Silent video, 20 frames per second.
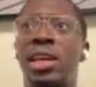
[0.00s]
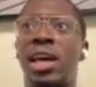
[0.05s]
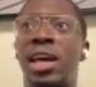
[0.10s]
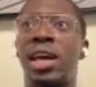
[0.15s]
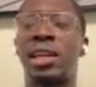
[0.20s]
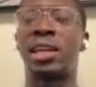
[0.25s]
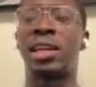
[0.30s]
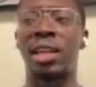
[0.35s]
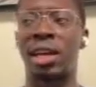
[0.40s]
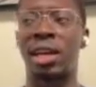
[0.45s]

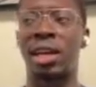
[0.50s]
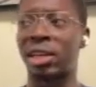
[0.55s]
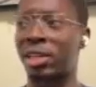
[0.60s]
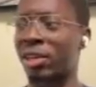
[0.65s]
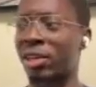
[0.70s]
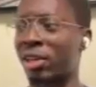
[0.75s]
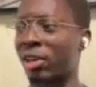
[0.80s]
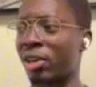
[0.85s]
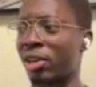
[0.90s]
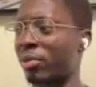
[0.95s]
And
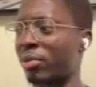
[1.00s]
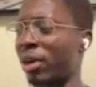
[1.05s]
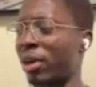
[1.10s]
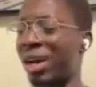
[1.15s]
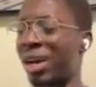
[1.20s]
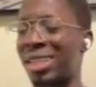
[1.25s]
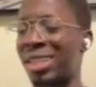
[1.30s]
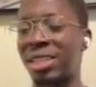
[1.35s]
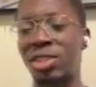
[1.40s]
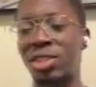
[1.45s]
like
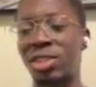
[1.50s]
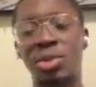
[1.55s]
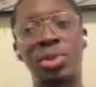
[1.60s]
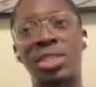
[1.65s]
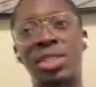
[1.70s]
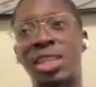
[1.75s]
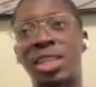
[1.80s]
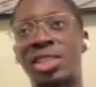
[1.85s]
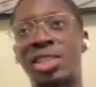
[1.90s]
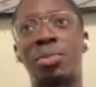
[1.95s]
I think
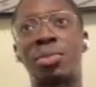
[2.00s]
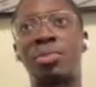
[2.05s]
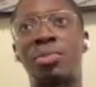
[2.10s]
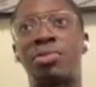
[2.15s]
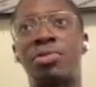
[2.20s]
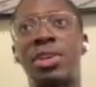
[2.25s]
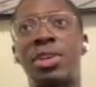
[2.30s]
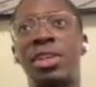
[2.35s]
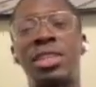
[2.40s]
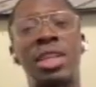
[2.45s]
someone said some
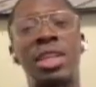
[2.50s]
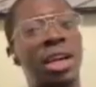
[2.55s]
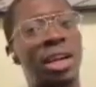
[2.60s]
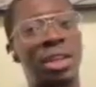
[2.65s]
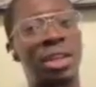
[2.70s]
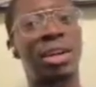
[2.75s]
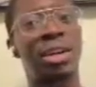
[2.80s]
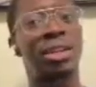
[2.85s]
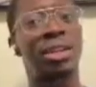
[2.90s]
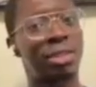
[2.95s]
phrase
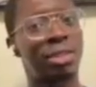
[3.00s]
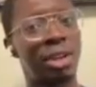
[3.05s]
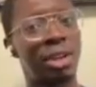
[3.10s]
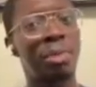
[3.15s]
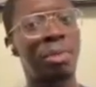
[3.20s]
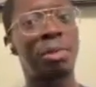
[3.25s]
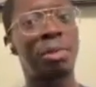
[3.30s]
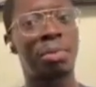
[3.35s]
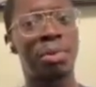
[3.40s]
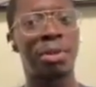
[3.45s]
that
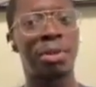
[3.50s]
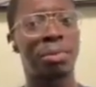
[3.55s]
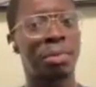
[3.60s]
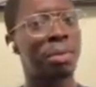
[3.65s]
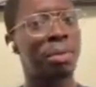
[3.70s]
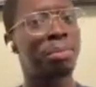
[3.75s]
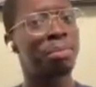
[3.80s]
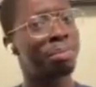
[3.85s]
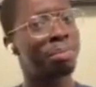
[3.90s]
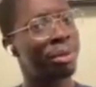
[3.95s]
got me a
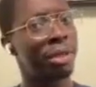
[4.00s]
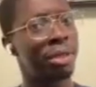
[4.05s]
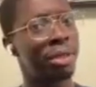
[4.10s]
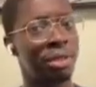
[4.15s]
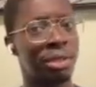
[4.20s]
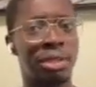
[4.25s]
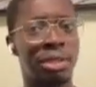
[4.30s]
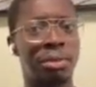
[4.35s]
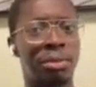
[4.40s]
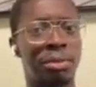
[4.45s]
bit
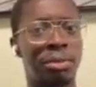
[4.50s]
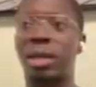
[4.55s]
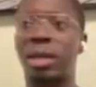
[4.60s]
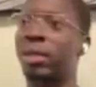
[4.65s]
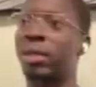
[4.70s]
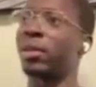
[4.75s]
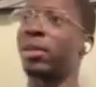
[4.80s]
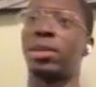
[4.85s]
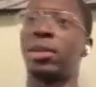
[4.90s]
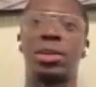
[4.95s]
pissed because I'm
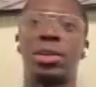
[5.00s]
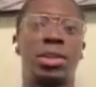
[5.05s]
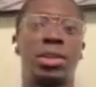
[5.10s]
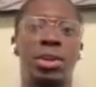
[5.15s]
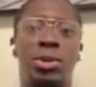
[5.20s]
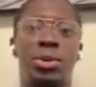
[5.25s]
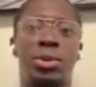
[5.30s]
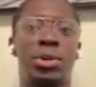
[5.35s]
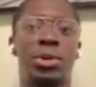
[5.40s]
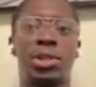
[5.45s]
like,
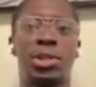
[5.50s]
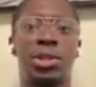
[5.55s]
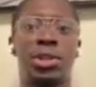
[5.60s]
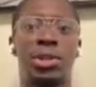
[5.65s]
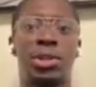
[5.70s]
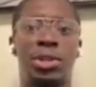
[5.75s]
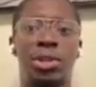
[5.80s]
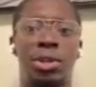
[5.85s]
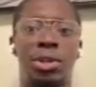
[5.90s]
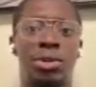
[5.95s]
yo, who are
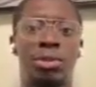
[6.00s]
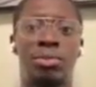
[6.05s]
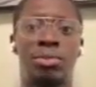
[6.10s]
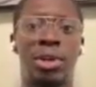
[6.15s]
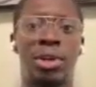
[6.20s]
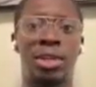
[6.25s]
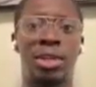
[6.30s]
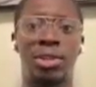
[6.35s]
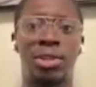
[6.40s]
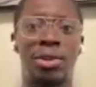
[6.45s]
you? You don't know
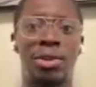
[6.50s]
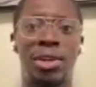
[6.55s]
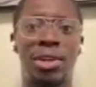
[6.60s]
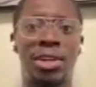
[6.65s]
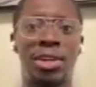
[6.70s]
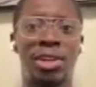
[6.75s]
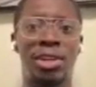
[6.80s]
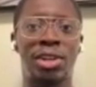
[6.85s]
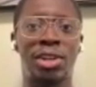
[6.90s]
my story.